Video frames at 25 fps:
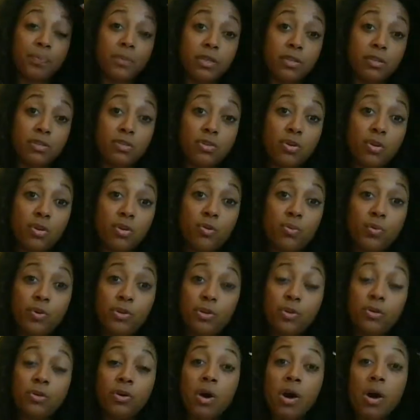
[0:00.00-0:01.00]
so when
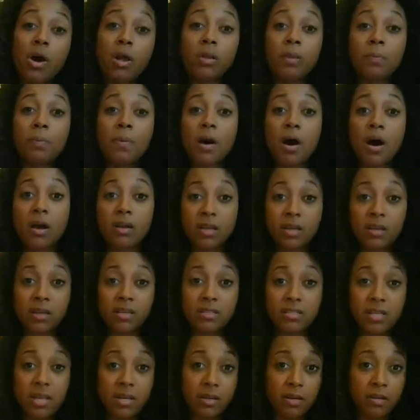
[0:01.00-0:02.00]
you call upon an
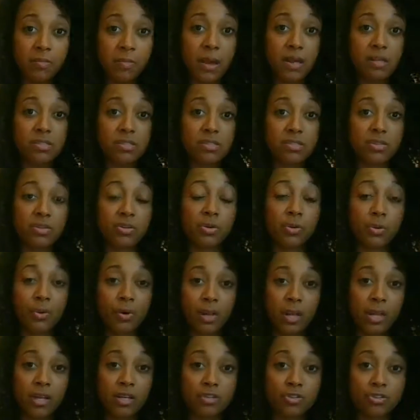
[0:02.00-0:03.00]
ascended master or an
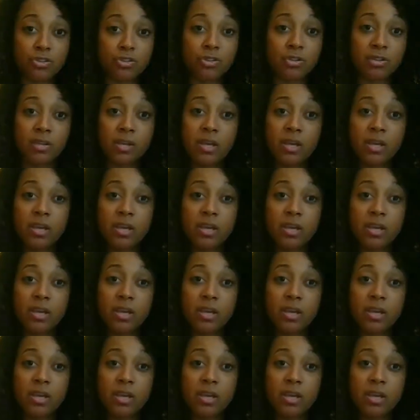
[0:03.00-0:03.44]
angel